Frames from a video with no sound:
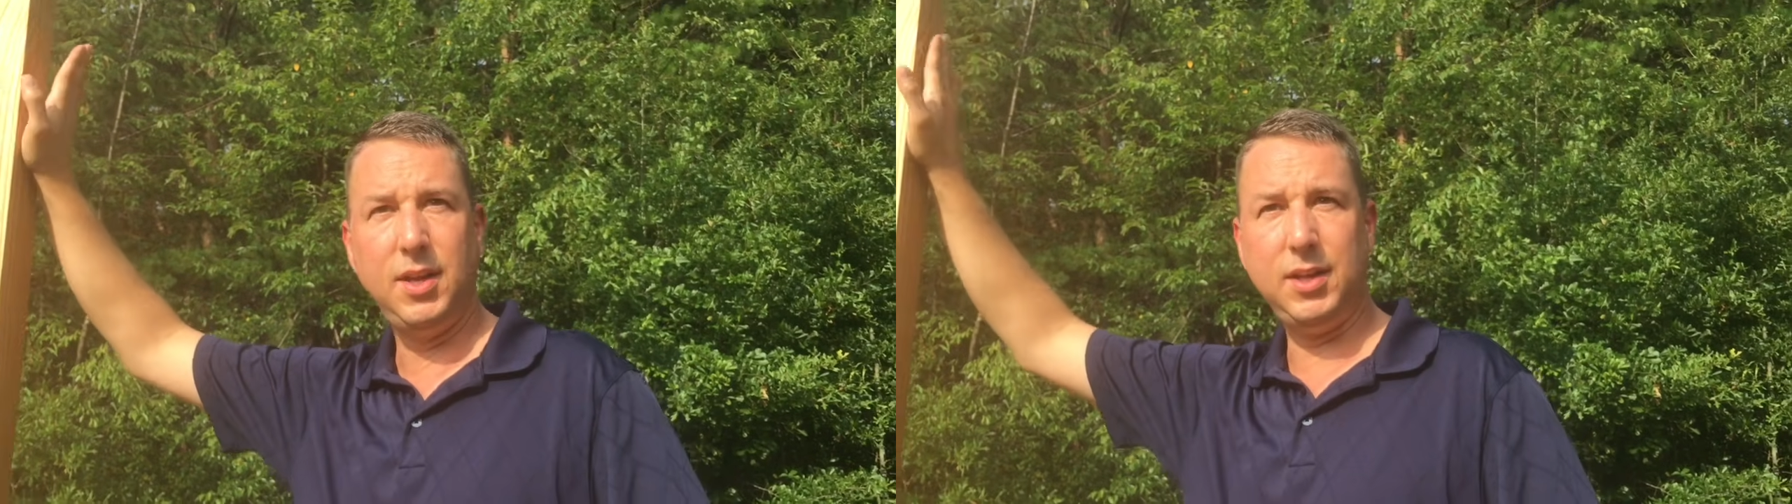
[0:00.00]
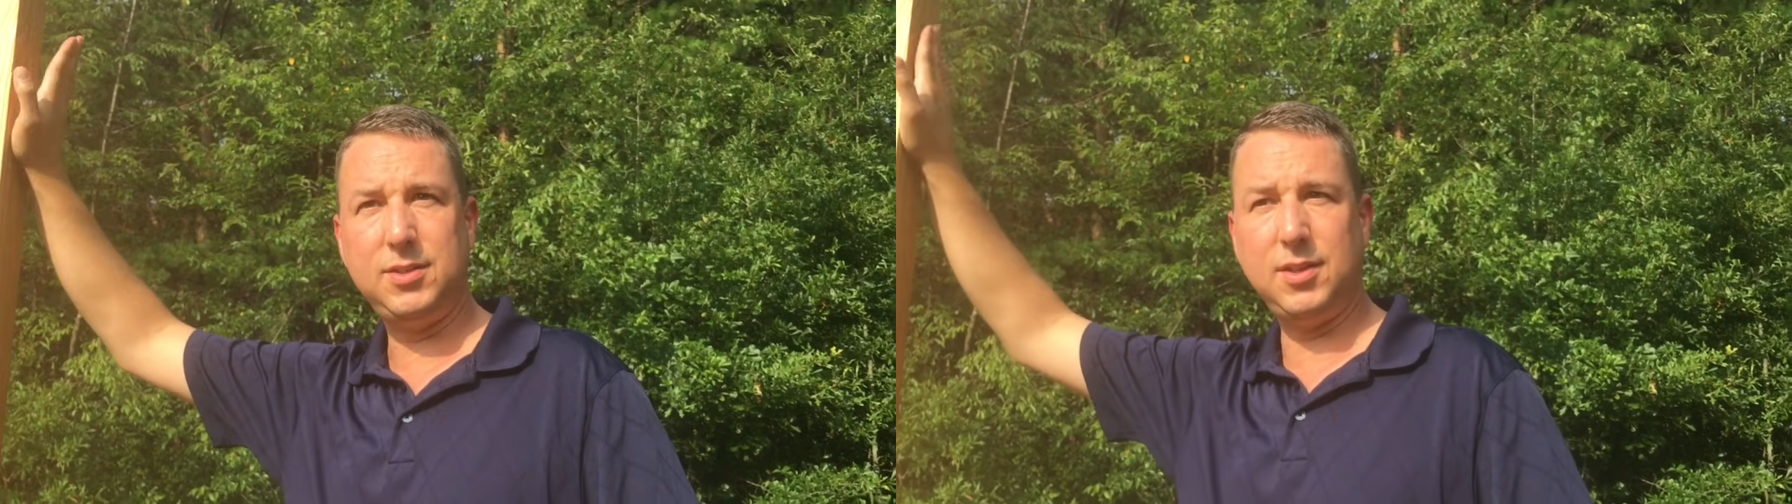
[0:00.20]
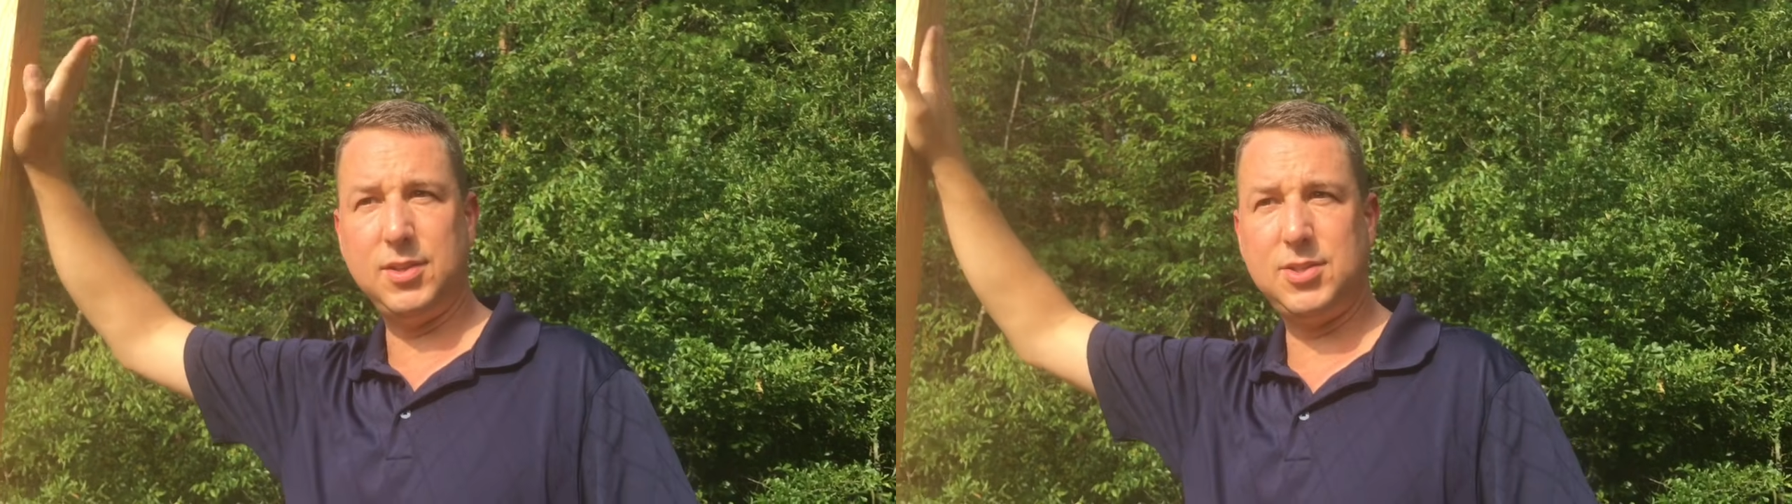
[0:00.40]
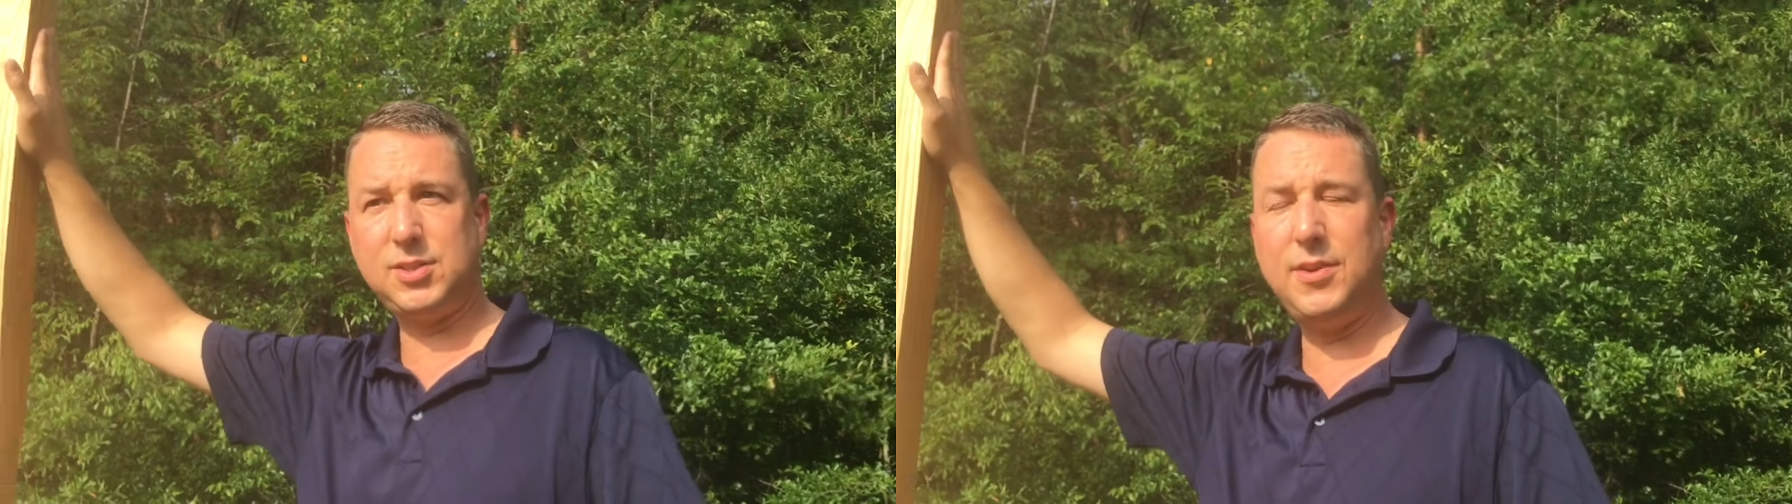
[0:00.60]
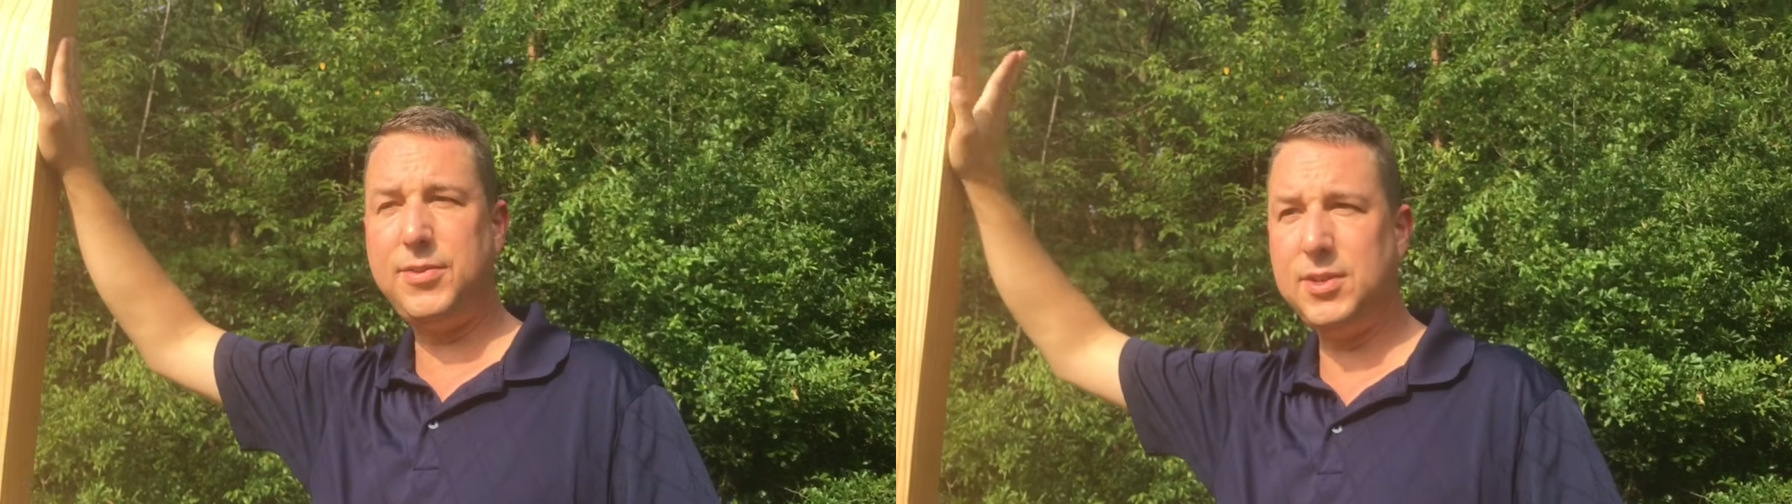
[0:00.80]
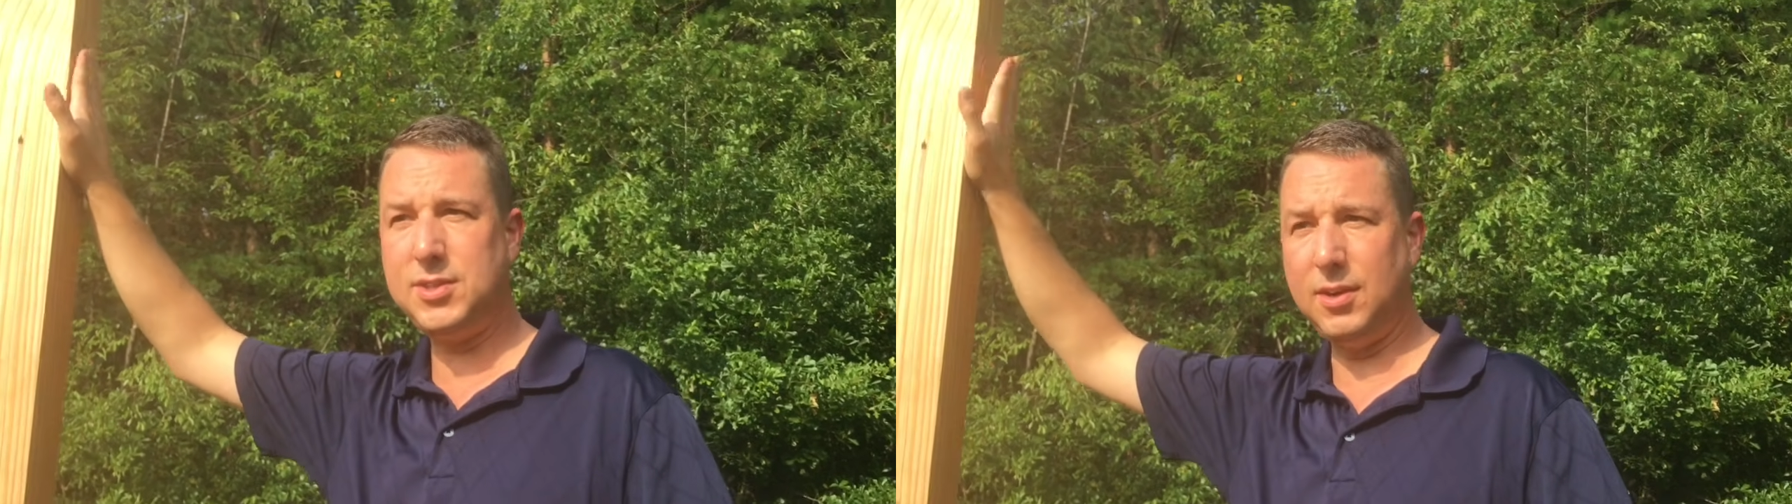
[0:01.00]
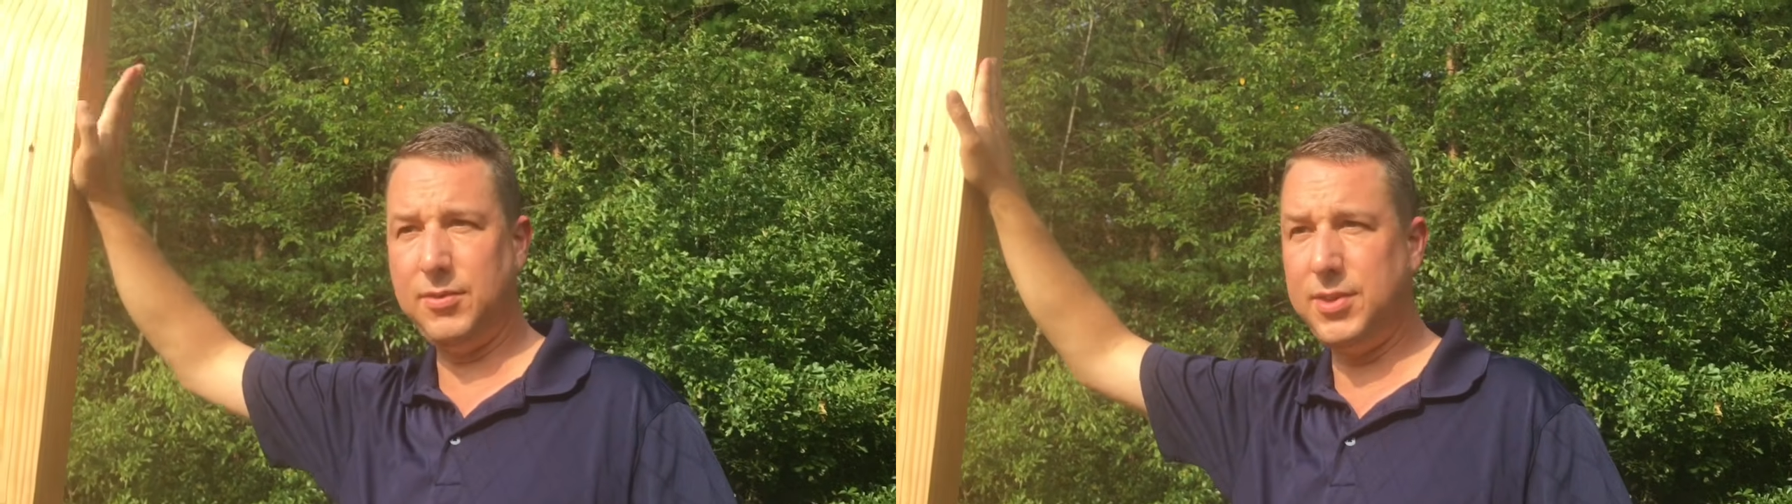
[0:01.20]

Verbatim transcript: It's the stiffness of